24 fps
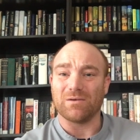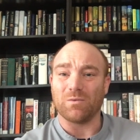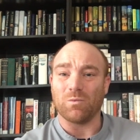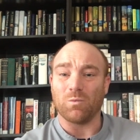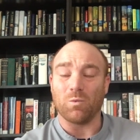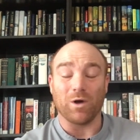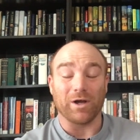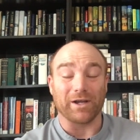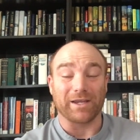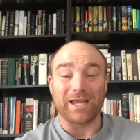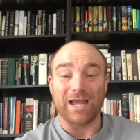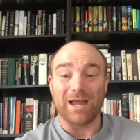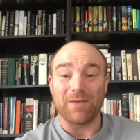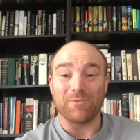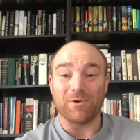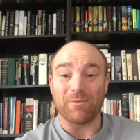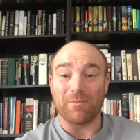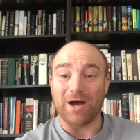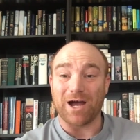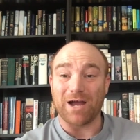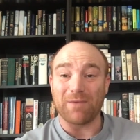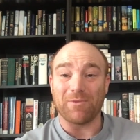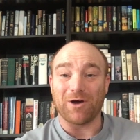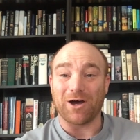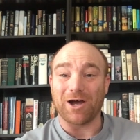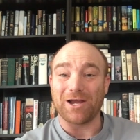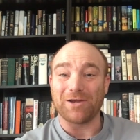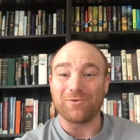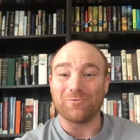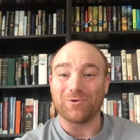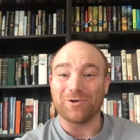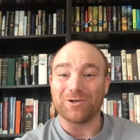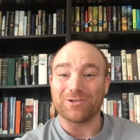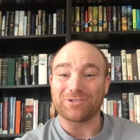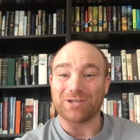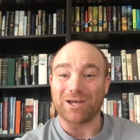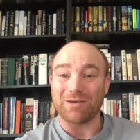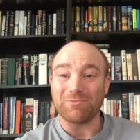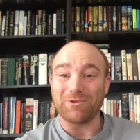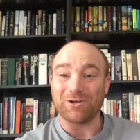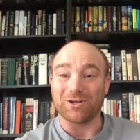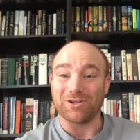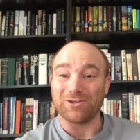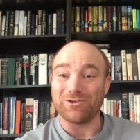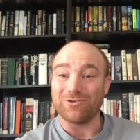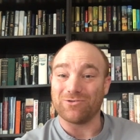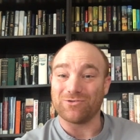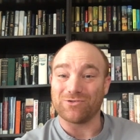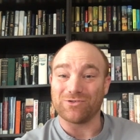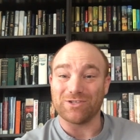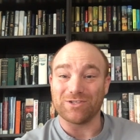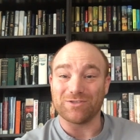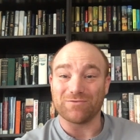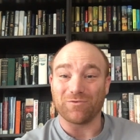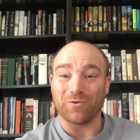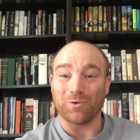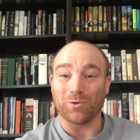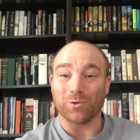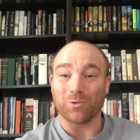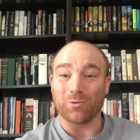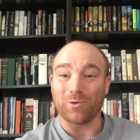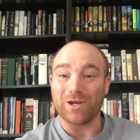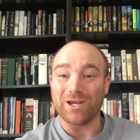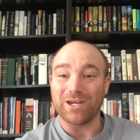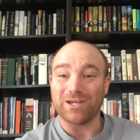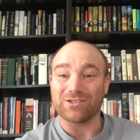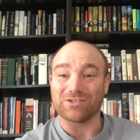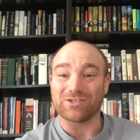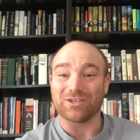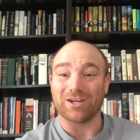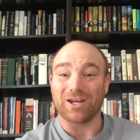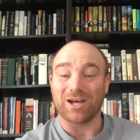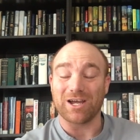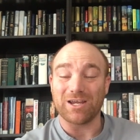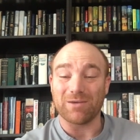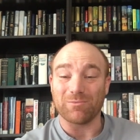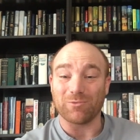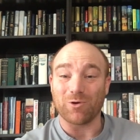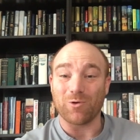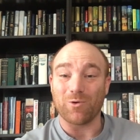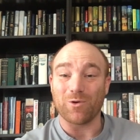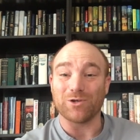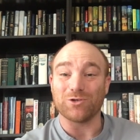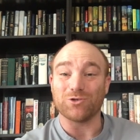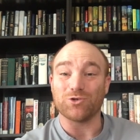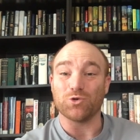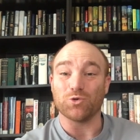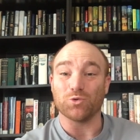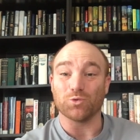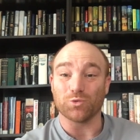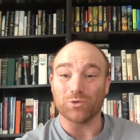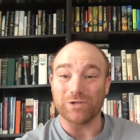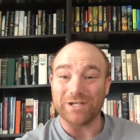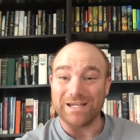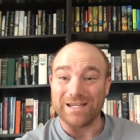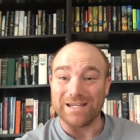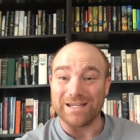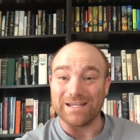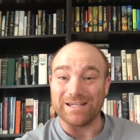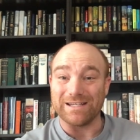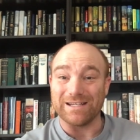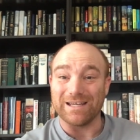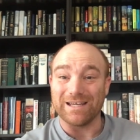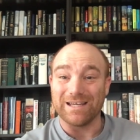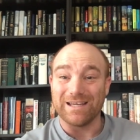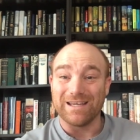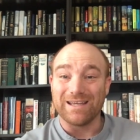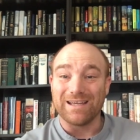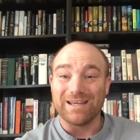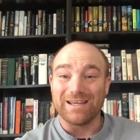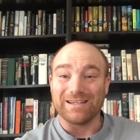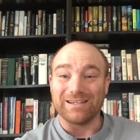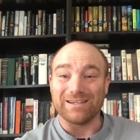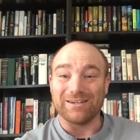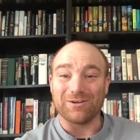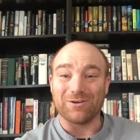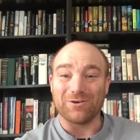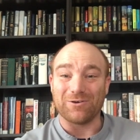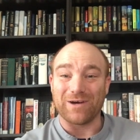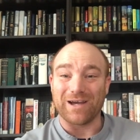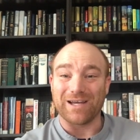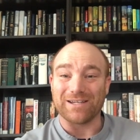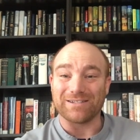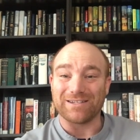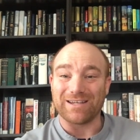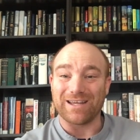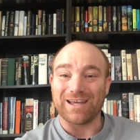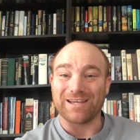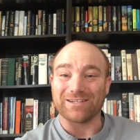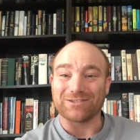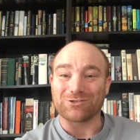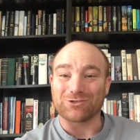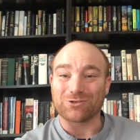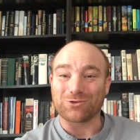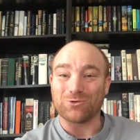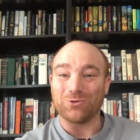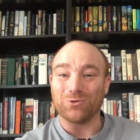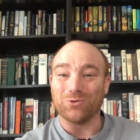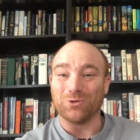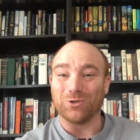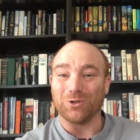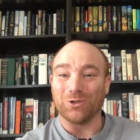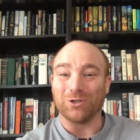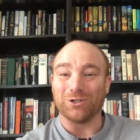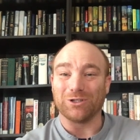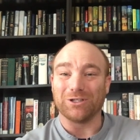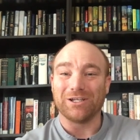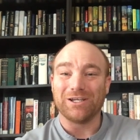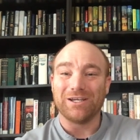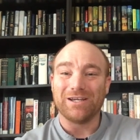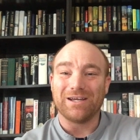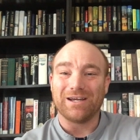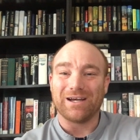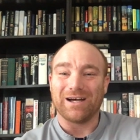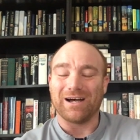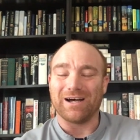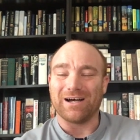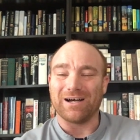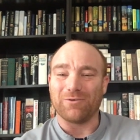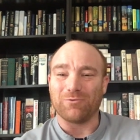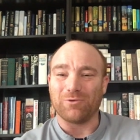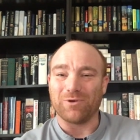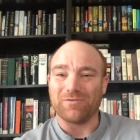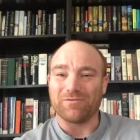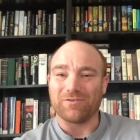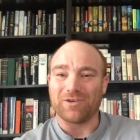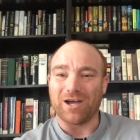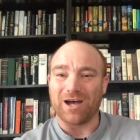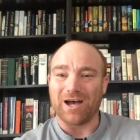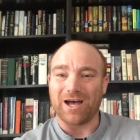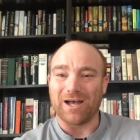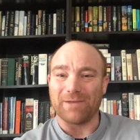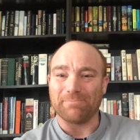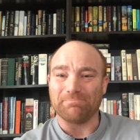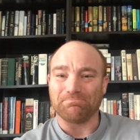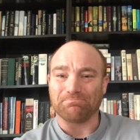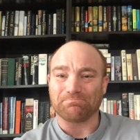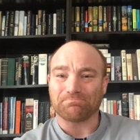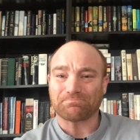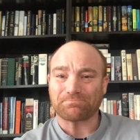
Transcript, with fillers: what came to my mind was I'm going to use these four weeks and I am going to read. You know, at, at school, uh, we've got